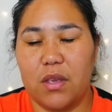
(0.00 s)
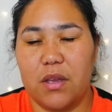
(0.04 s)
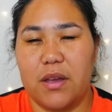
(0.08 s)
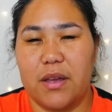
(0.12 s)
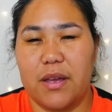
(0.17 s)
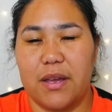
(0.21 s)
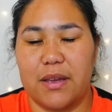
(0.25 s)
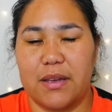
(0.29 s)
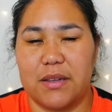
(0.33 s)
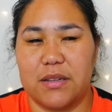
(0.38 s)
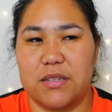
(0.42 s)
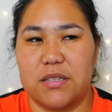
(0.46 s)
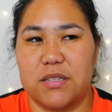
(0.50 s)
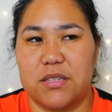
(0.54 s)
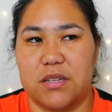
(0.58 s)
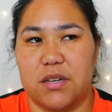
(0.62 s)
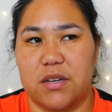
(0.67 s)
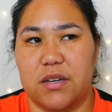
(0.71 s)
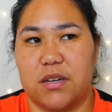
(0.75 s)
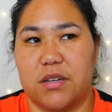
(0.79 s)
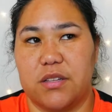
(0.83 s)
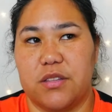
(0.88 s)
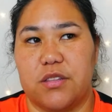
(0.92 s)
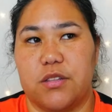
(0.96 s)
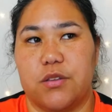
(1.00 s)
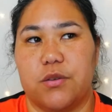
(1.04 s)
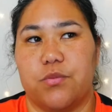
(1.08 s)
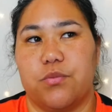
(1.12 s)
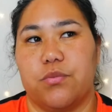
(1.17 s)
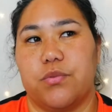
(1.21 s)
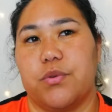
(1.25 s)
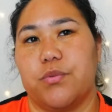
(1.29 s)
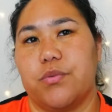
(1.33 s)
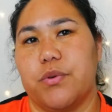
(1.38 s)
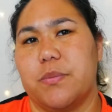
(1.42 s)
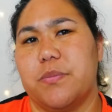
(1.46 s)
And
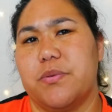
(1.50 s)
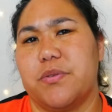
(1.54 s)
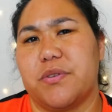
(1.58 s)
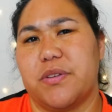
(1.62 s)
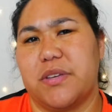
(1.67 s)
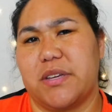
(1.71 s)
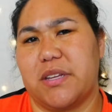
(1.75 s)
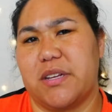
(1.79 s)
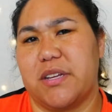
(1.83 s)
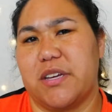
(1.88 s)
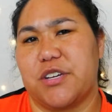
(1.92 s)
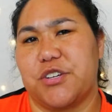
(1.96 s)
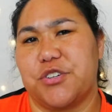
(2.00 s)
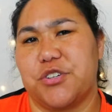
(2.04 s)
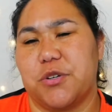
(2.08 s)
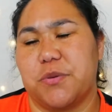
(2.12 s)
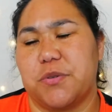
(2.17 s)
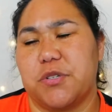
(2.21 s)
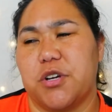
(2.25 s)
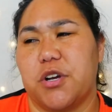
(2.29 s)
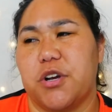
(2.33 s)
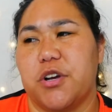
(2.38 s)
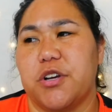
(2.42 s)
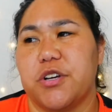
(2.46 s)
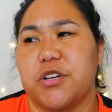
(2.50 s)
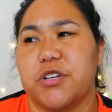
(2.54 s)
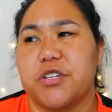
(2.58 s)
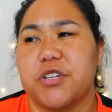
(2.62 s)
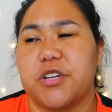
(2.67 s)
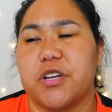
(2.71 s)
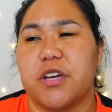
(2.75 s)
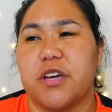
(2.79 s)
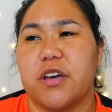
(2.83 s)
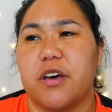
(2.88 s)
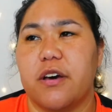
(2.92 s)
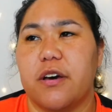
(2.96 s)
the ribs are like an extra
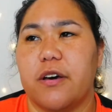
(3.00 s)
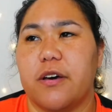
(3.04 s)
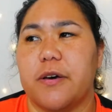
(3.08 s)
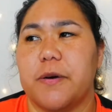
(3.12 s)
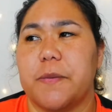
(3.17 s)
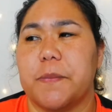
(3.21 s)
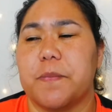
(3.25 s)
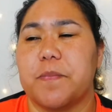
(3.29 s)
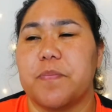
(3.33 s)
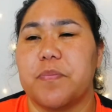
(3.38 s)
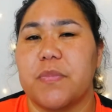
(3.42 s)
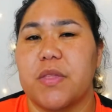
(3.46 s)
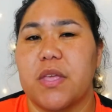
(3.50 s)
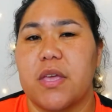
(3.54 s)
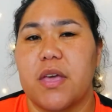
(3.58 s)
charge, and